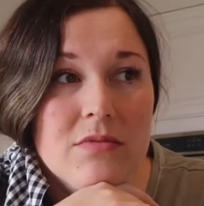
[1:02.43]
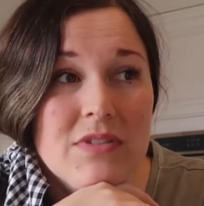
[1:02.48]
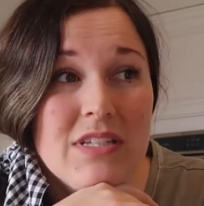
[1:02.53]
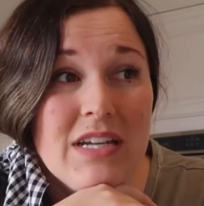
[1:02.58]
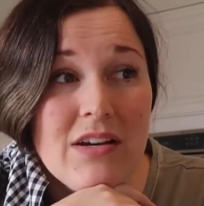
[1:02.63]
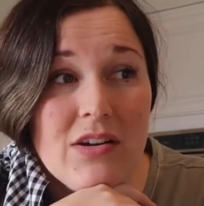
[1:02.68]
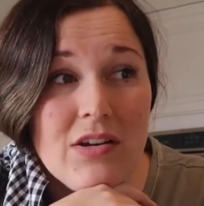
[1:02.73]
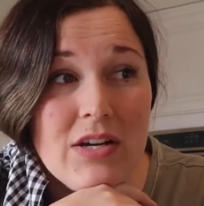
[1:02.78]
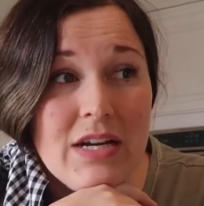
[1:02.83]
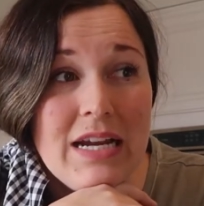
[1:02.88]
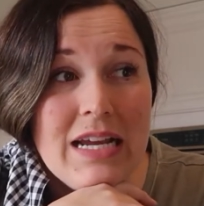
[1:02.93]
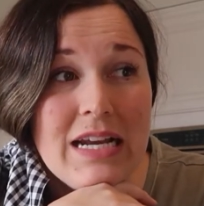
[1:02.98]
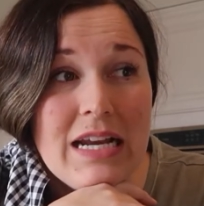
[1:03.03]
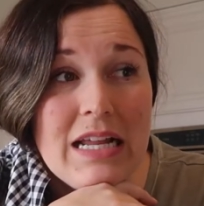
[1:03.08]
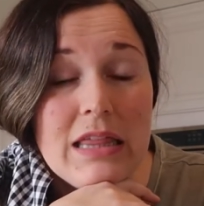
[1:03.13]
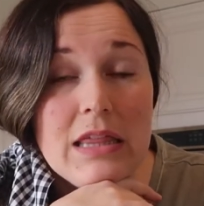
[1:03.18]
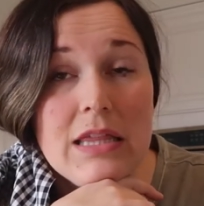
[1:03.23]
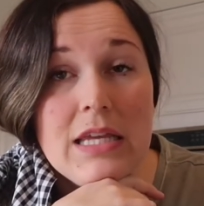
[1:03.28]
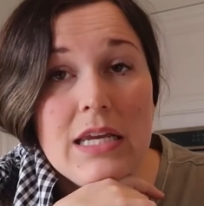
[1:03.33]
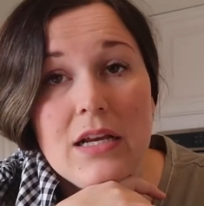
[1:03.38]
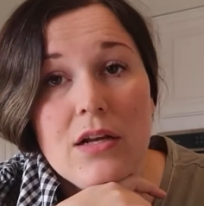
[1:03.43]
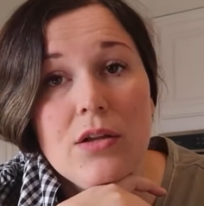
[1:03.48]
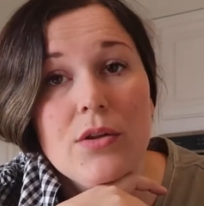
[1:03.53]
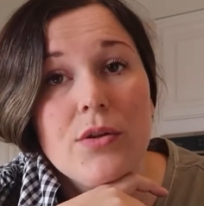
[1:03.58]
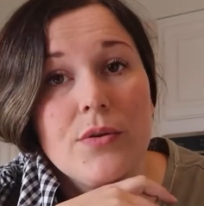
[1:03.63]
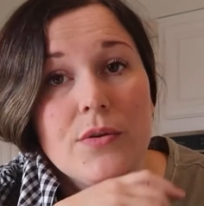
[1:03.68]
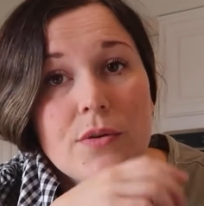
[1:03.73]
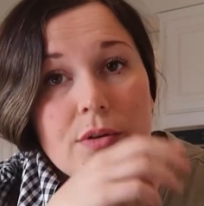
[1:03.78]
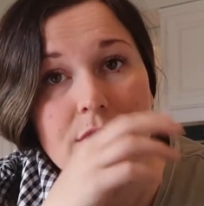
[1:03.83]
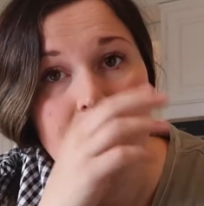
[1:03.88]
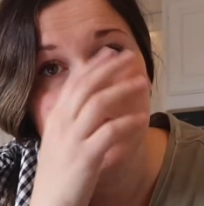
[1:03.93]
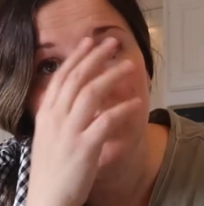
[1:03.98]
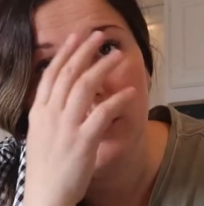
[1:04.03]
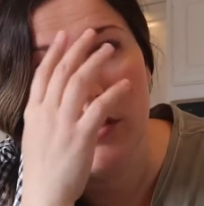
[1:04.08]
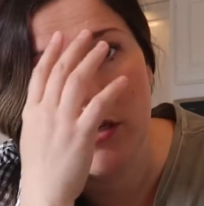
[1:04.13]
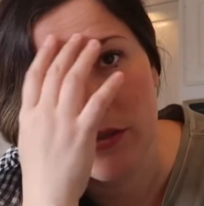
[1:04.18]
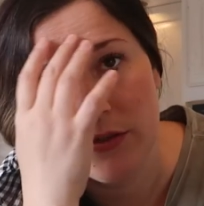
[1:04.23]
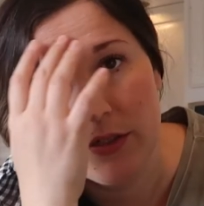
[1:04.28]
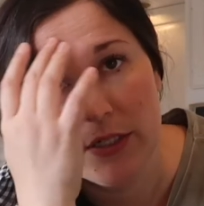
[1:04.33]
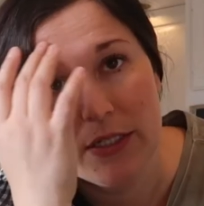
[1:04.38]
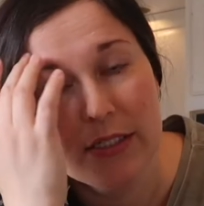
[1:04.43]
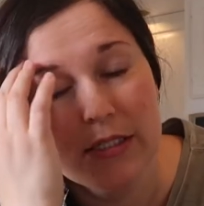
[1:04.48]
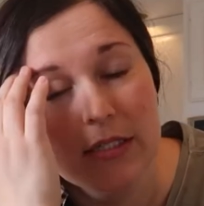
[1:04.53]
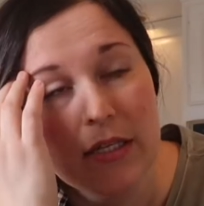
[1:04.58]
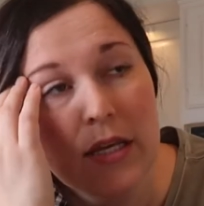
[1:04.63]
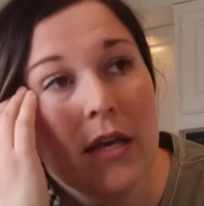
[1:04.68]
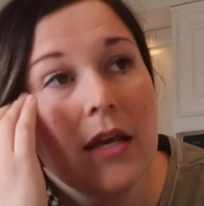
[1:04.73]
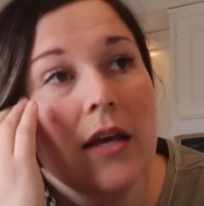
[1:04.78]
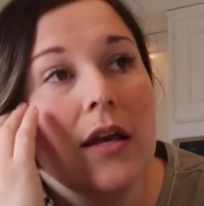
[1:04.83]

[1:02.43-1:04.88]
dairy and I think gluten intolerance.